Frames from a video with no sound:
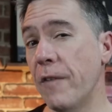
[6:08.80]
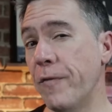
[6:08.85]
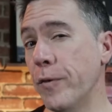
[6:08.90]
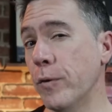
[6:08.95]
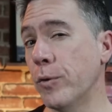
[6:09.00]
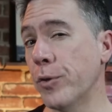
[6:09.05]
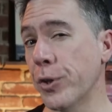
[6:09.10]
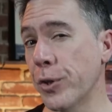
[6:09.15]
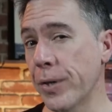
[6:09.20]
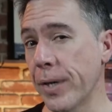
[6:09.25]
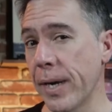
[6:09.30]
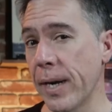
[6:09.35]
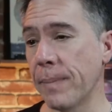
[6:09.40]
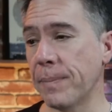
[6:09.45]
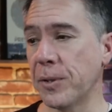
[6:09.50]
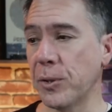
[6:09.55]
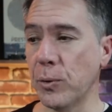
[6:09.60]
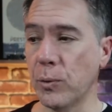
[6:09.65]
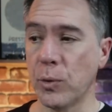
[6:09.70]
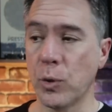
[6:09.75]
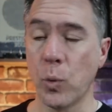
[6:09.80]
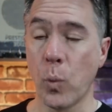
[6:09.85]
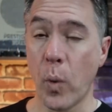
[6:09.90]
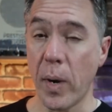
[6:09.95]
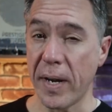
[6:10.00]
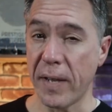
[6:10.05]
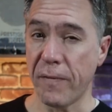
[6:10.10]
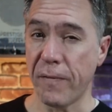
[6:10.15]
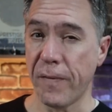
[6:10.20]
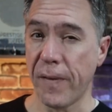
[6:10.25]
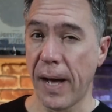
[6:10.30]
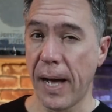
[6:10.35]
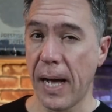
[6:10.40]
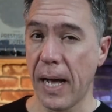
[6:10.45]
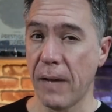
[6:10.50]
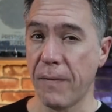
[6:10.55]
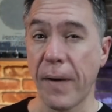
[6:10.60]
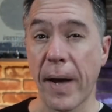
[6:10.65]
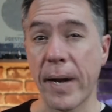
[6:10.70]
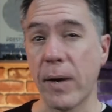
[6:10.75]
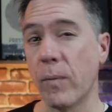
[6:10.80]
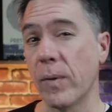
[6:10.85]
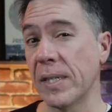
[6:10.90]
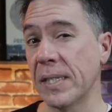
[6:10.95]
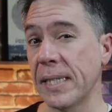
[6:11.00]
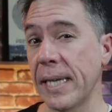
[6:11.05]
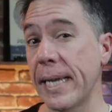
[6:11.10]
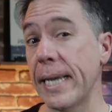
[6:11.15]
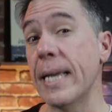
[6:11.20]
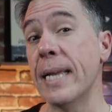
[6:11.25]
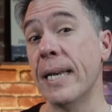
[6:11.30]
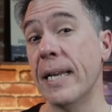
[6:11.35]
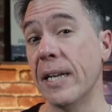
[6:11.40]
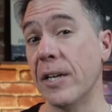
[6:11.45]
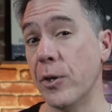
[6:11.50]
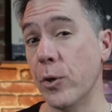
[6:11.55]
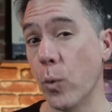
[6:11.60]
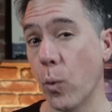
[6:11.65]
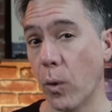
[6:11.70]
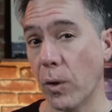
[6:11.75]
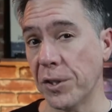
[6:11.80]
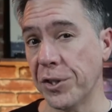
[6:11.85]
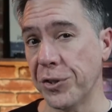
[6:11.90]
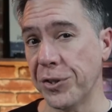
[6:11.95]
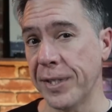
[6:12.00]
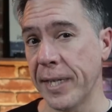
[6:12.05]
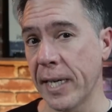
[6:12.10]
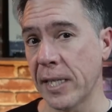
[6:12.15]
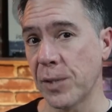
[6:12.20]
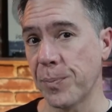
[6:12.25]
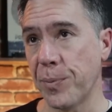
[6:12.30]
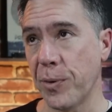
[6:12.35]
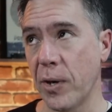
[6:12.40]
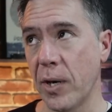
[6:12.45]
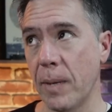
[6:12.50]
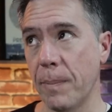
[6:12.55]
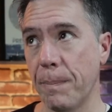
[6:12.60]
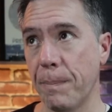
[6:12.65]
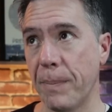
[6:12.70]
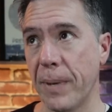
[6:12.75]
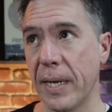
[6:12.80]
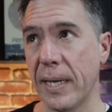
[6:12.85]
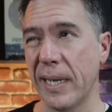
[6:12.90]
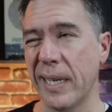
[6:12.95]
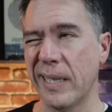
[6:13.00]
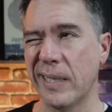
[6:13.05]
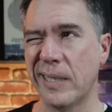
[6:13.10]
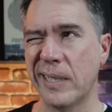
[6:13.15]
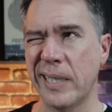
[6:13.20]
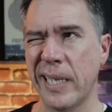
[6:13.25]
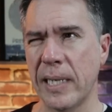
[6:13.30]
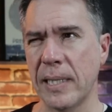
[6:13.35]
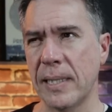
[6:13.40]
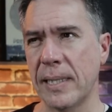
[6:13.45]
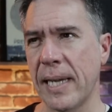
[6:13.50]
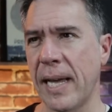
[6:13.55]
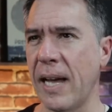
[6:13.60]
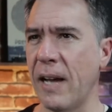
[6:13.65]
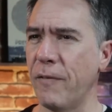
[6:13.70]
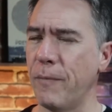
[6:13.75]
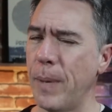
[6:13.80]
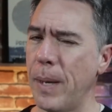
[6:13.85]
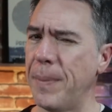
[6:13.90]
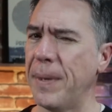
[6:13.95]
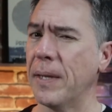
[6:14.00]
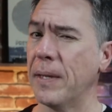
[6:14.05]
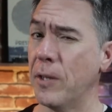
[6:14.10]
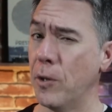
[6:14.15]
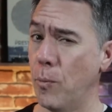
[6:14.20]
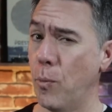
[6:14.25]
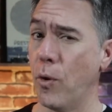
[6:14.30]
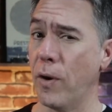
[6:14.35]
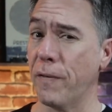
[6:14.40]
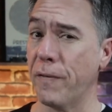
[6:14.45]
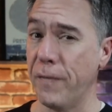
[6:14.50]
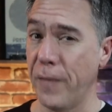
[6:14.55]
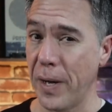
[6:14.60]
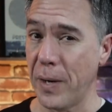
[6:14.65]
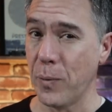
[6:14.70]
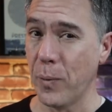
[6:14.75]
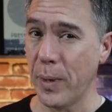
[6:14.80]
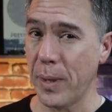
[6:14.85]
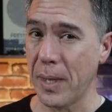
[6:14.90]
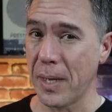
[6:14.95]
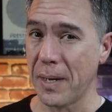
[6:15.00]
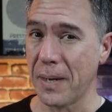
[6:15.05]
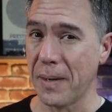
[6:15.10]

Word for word: If you turn it up to 25, I don't want to say it ignores your text prompt, but it tends to have maybe a little more fun with